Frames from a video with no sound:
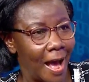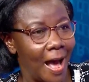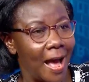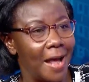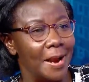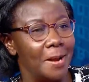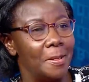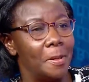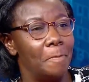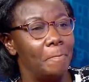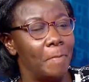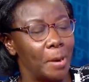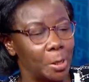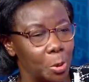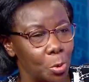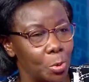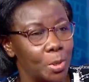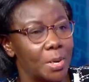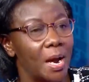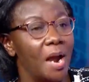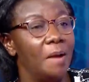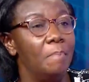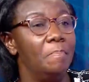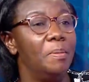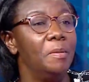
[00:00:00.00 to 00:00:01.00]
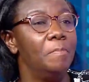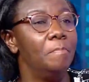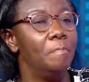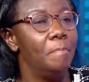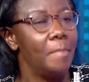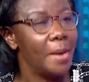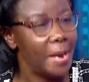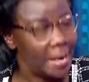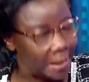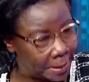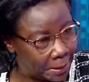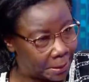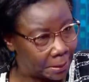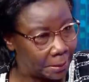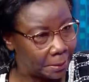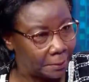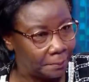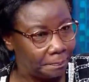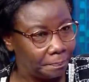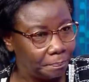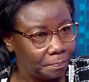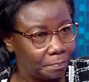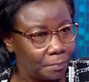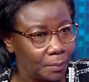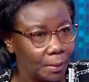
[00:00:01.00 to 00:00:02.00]
And the person can be made
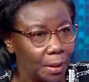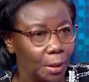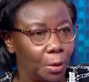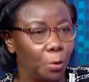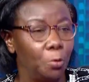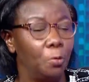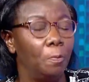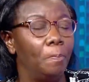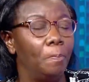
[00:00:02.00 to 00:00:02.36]
to